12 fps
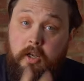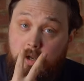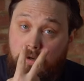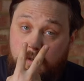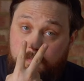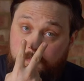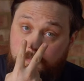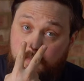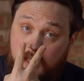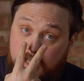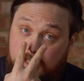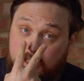Look
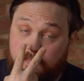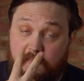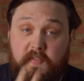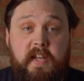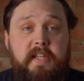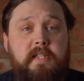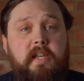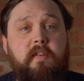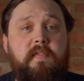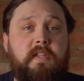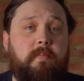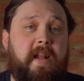is fairly
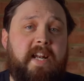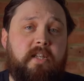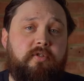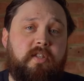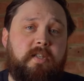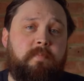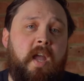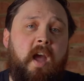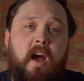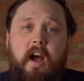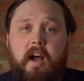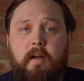self-explanatory.
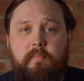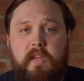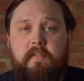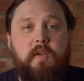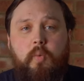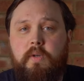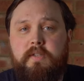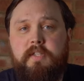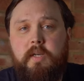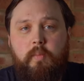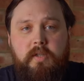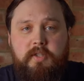If you want
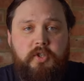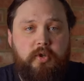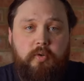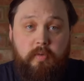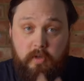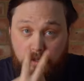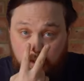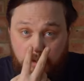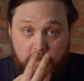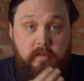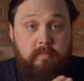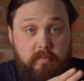someone to
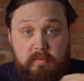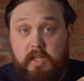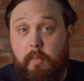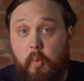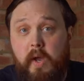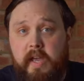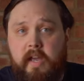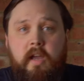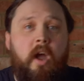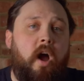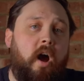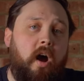look somewhere
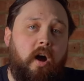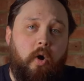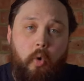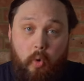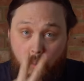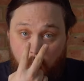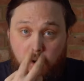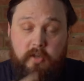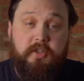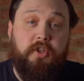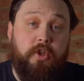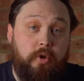or
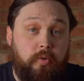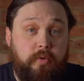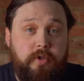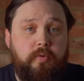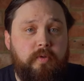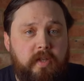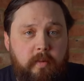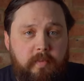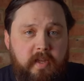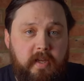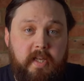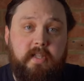watch you do
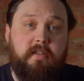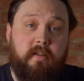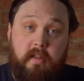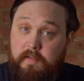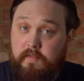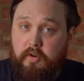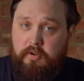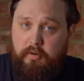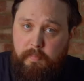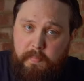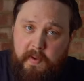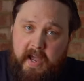something so they've got
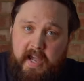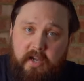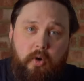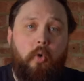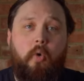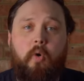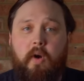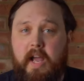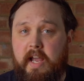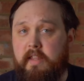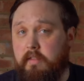your back, or